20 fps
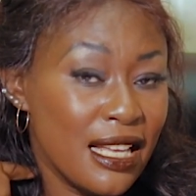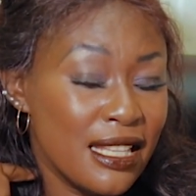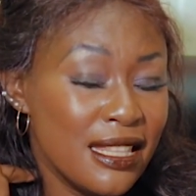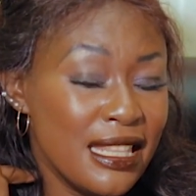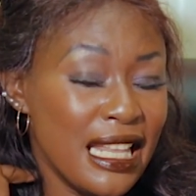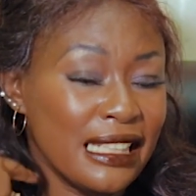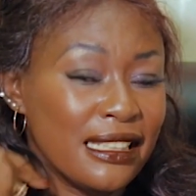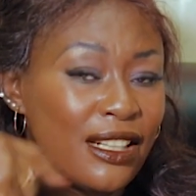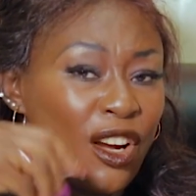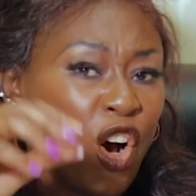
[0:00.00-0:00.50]

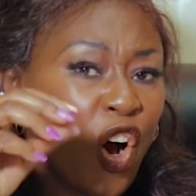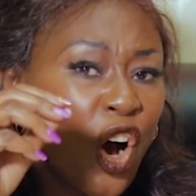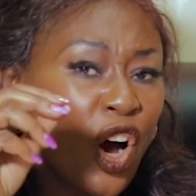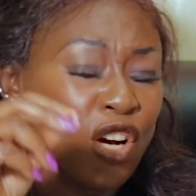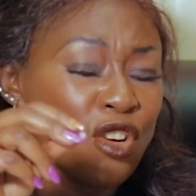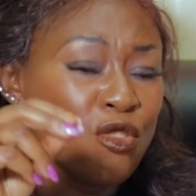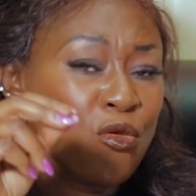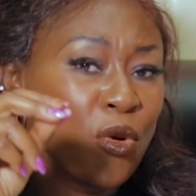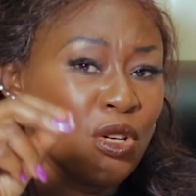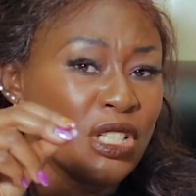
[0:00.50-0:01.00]
that
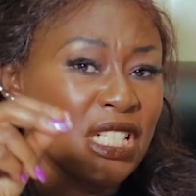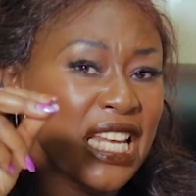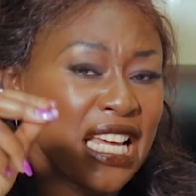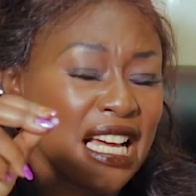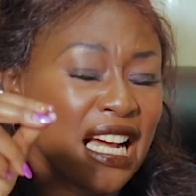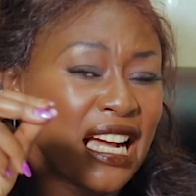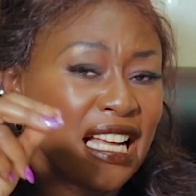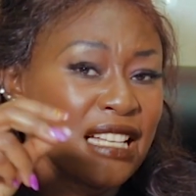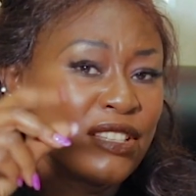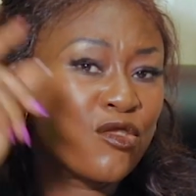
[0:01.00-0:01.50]
God will
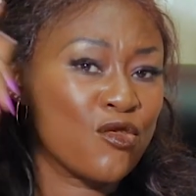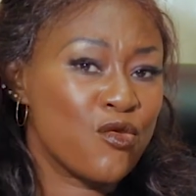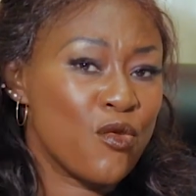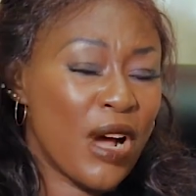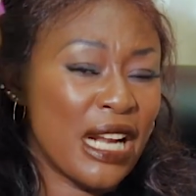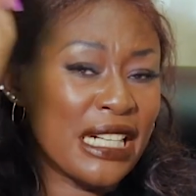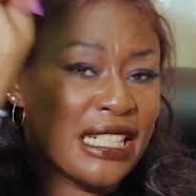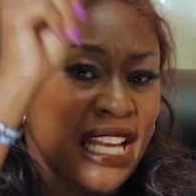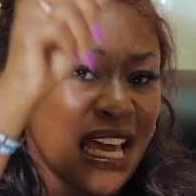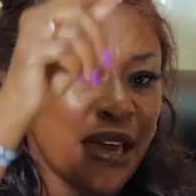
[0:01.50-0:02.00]
take us
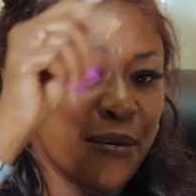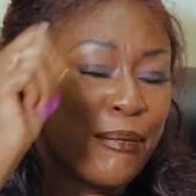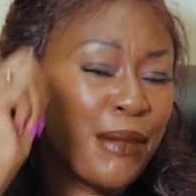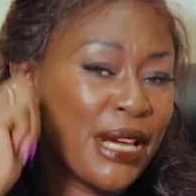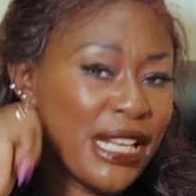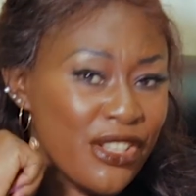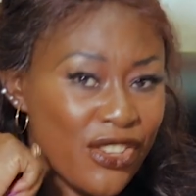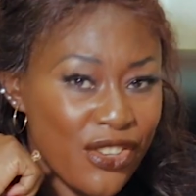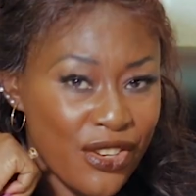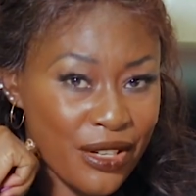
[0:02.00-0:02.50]
to a
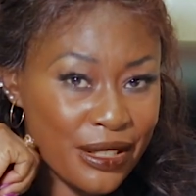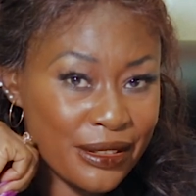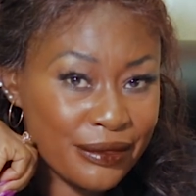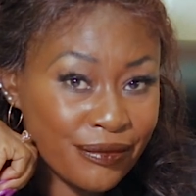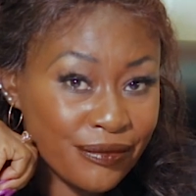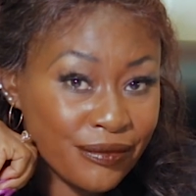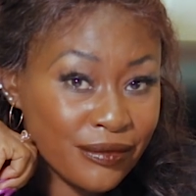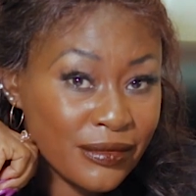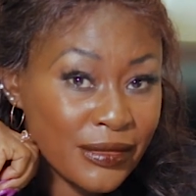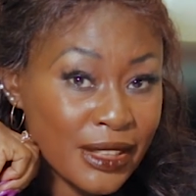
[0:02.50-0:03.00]

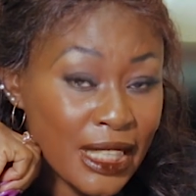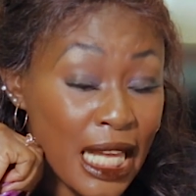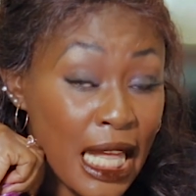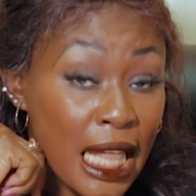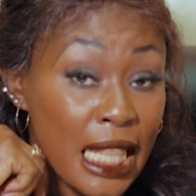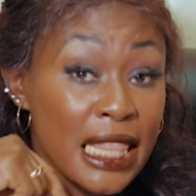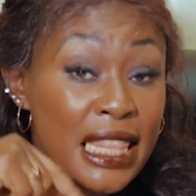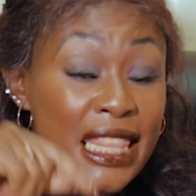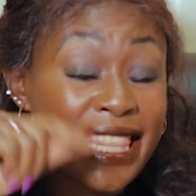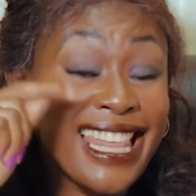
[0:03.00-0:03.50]
dimension
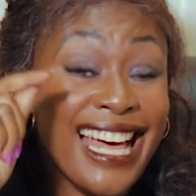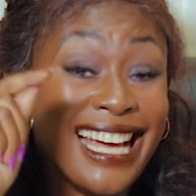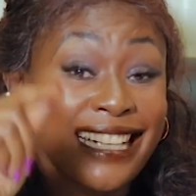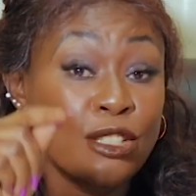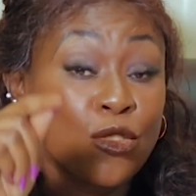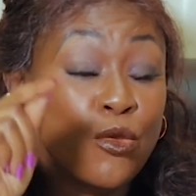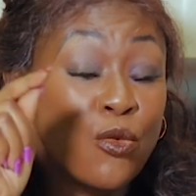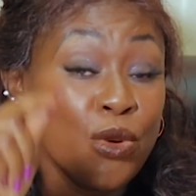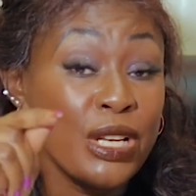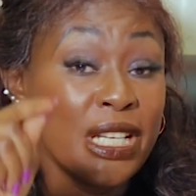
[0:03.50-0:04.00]

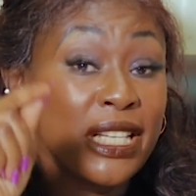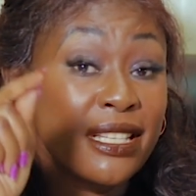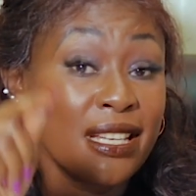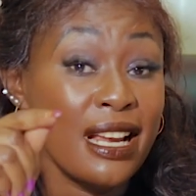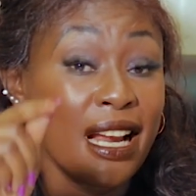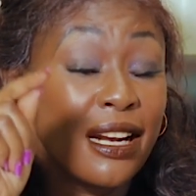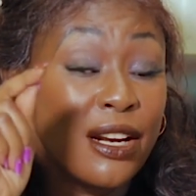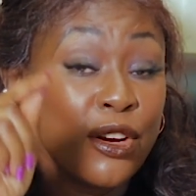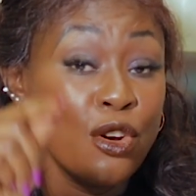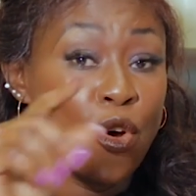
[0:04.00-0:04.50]
that we
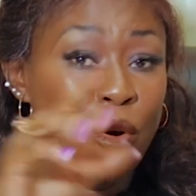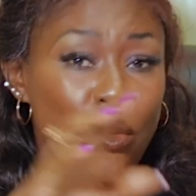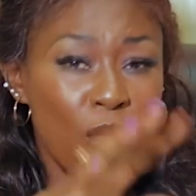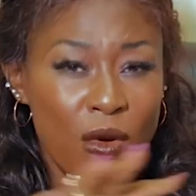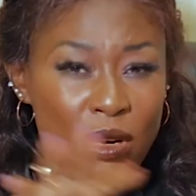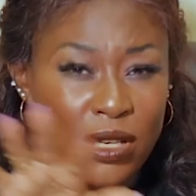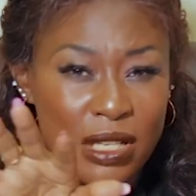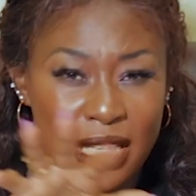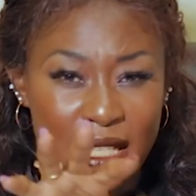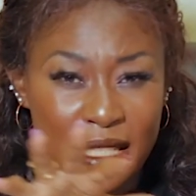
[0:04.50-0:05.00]
shall know
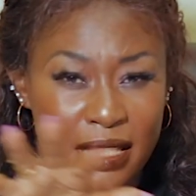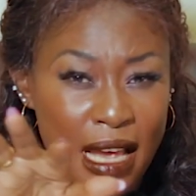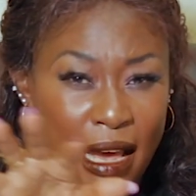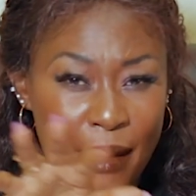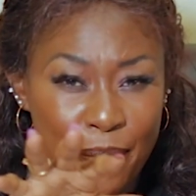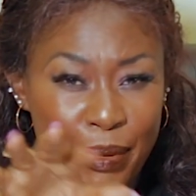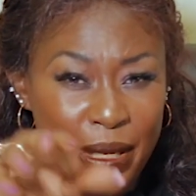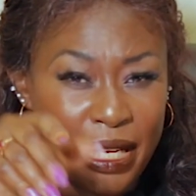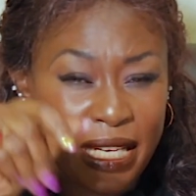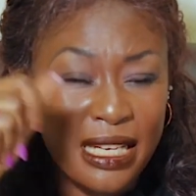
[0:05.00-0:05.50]
what is
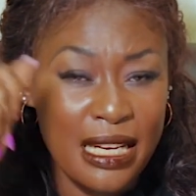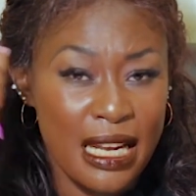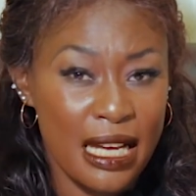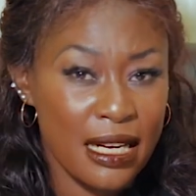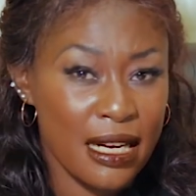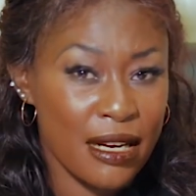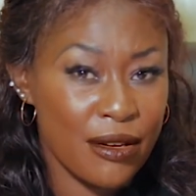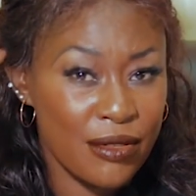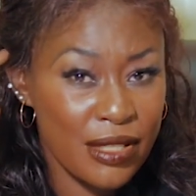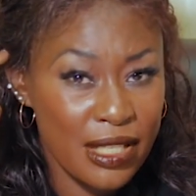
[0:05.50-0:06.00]
happening
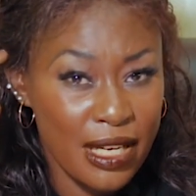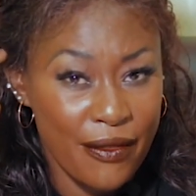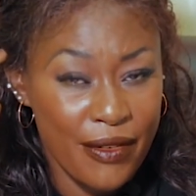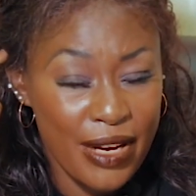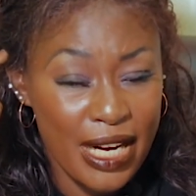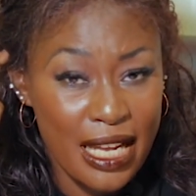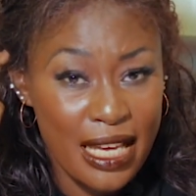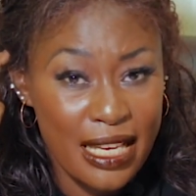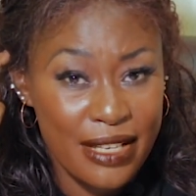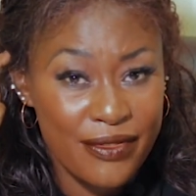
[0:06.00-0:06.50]
around
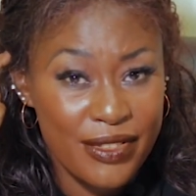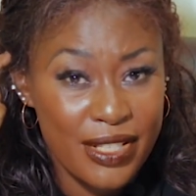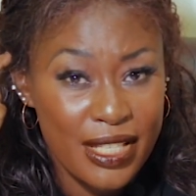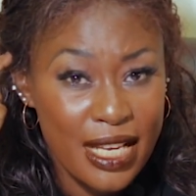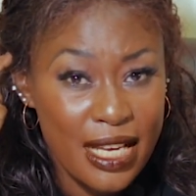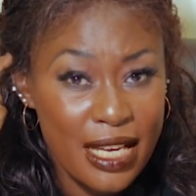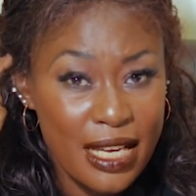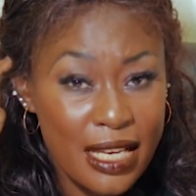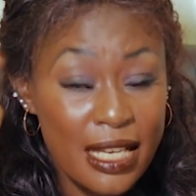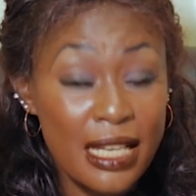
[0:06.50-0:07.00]
our lives,
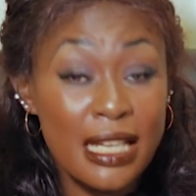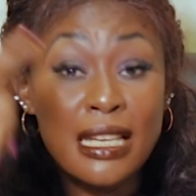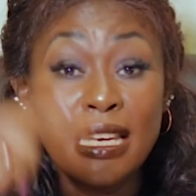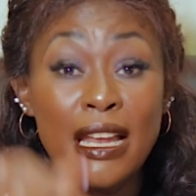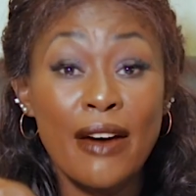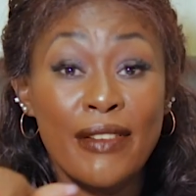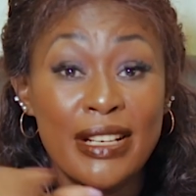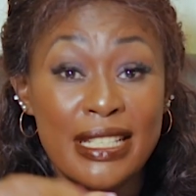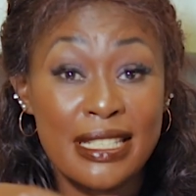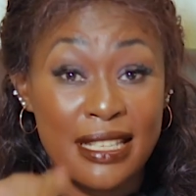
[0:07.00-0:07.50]

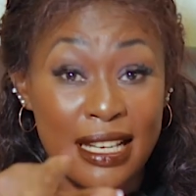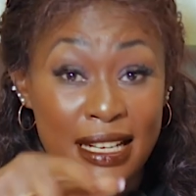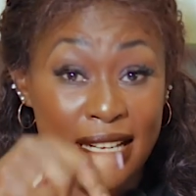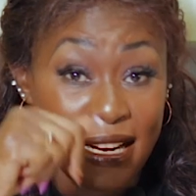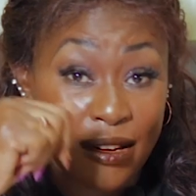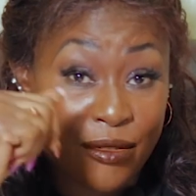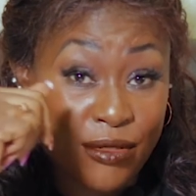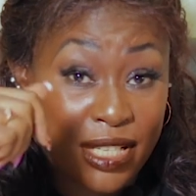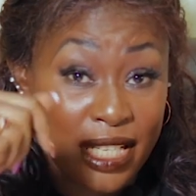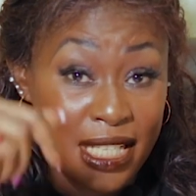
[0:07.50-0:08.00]
in our
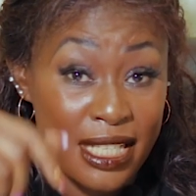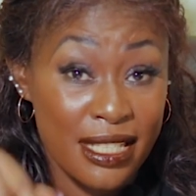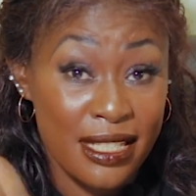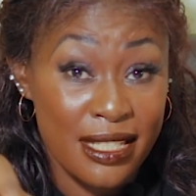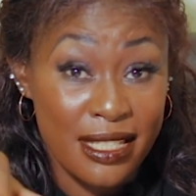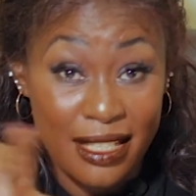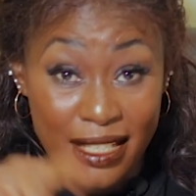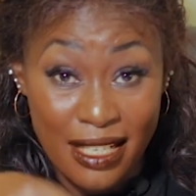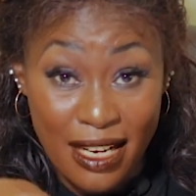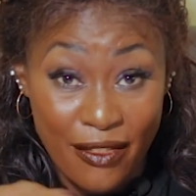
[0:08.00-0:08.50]

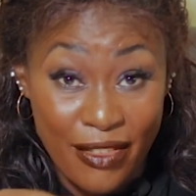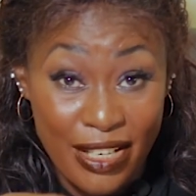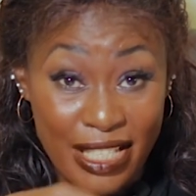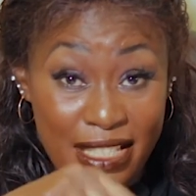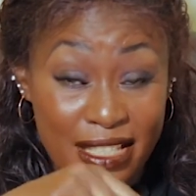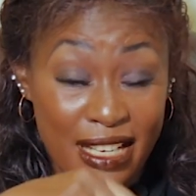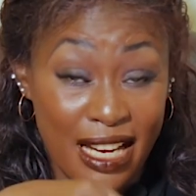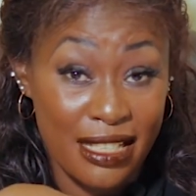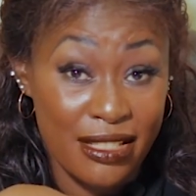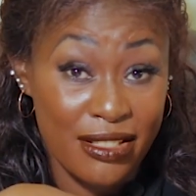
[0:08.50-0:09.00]
surroundings, in our
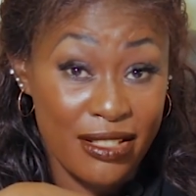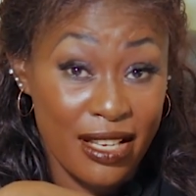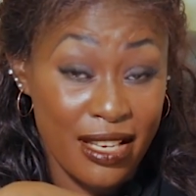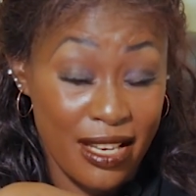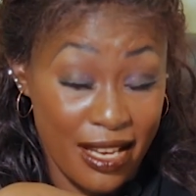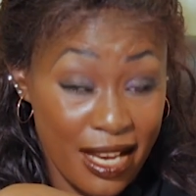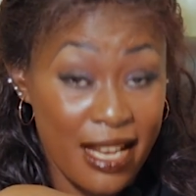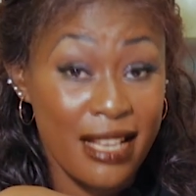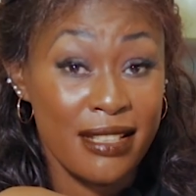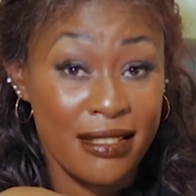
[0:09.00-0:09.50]
church,
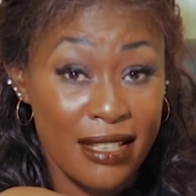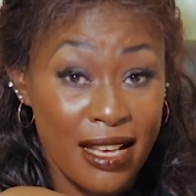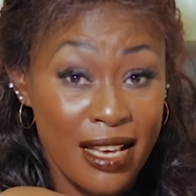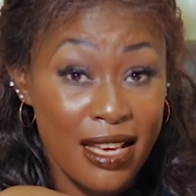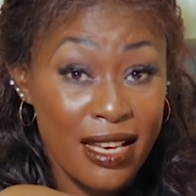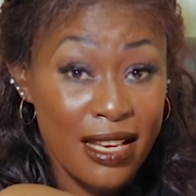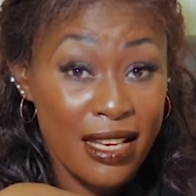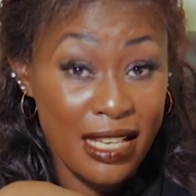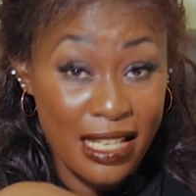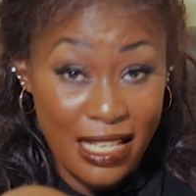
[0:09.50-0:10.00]
yes,
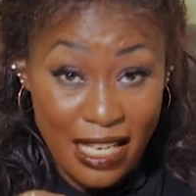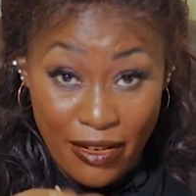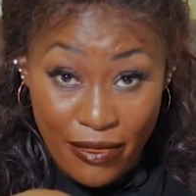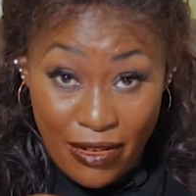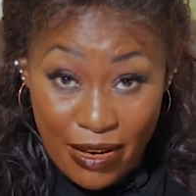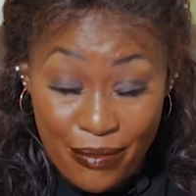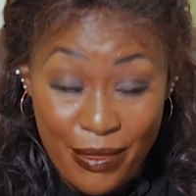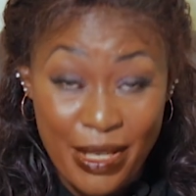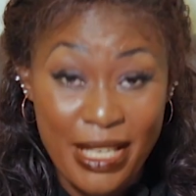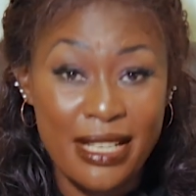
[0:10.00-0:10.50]
in
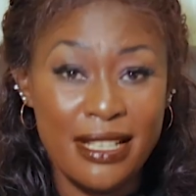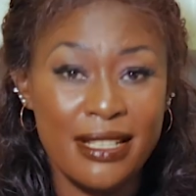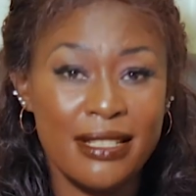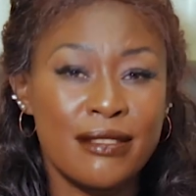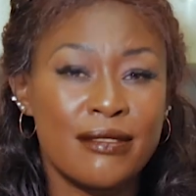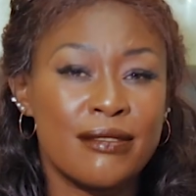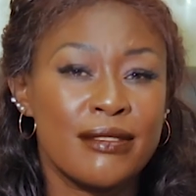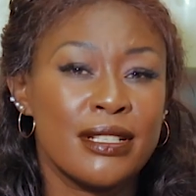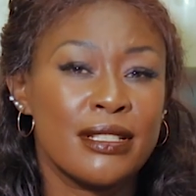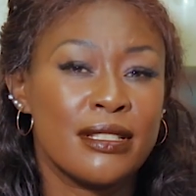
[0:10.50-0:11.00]
our
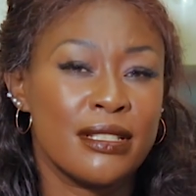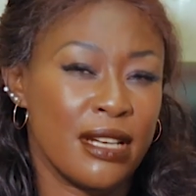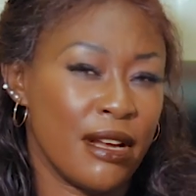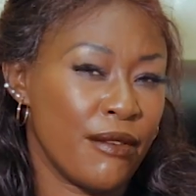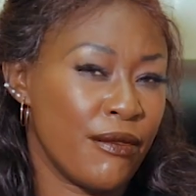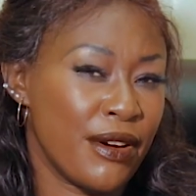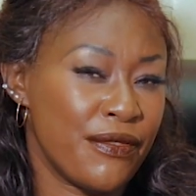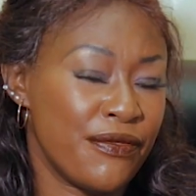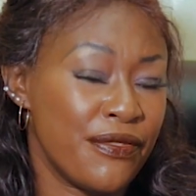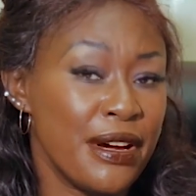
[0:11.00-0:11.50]
ministries, in
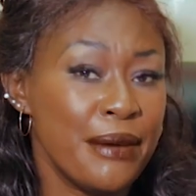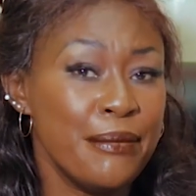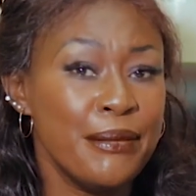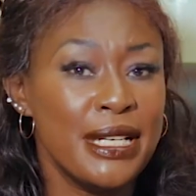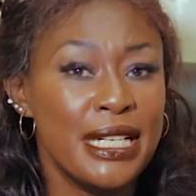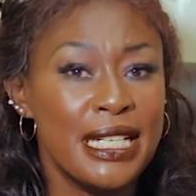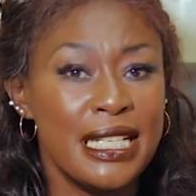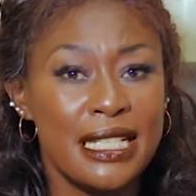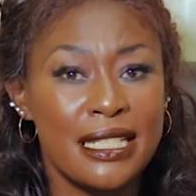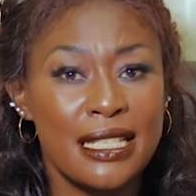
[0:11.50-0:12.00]
our
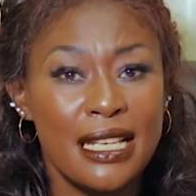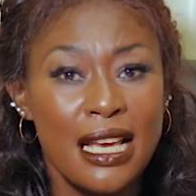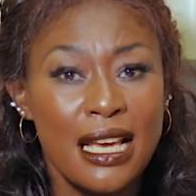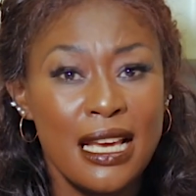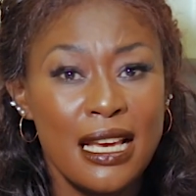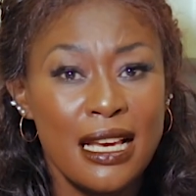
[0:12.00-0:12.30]
families.